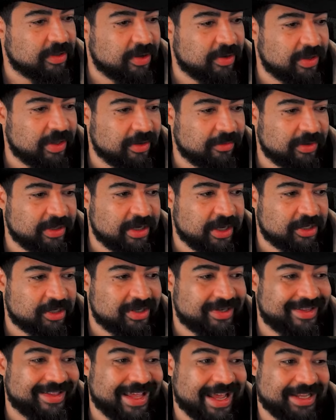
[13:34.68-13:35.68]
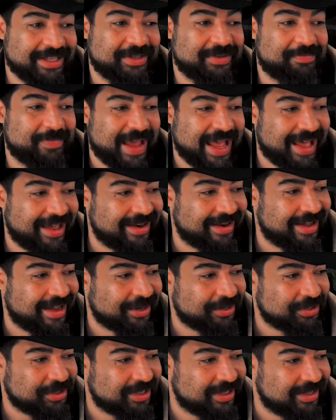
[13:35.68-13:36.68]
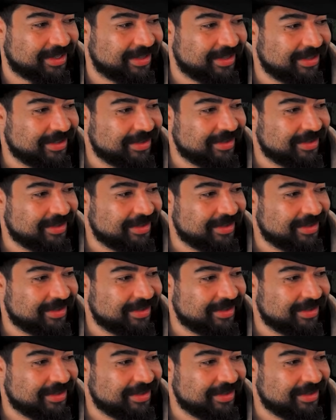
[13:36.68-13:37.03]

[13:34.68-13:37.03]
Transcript: No heal reduction. That's bad, actually.